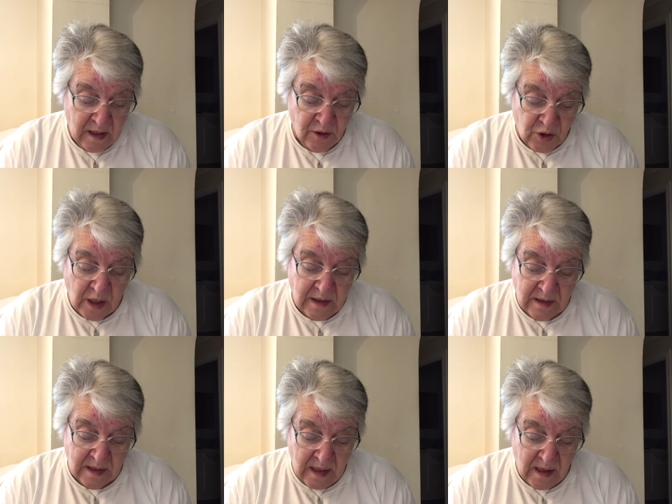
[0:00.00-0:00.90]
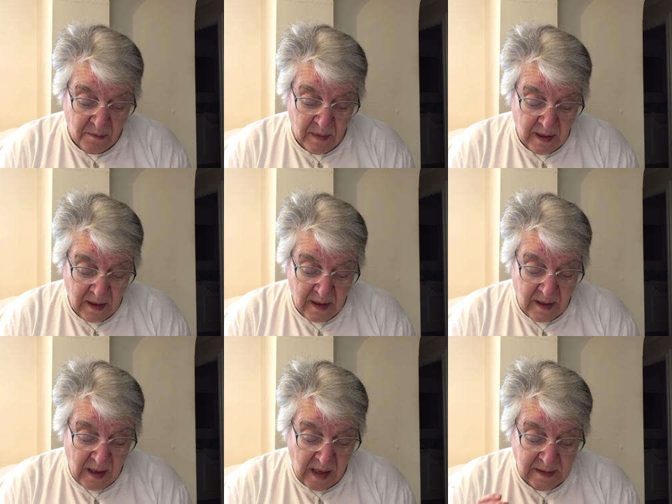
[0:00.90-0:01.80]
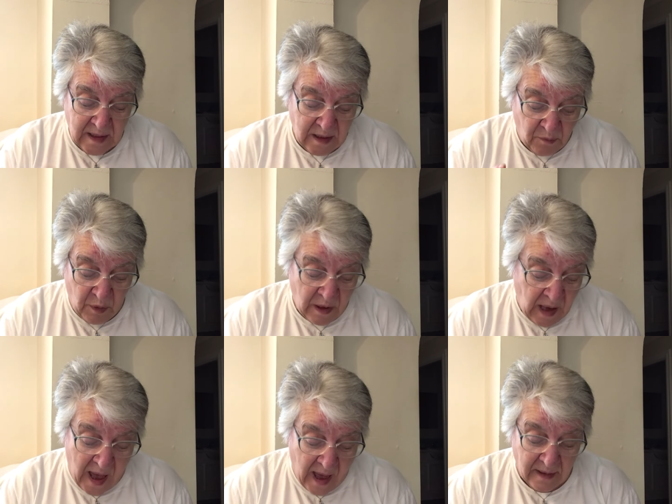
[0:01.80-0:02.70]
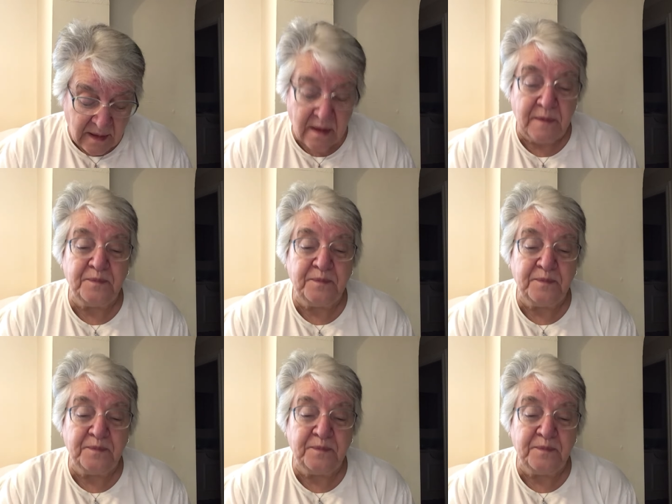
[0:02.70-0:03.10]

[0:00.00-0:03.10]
trust in Him, and He will act.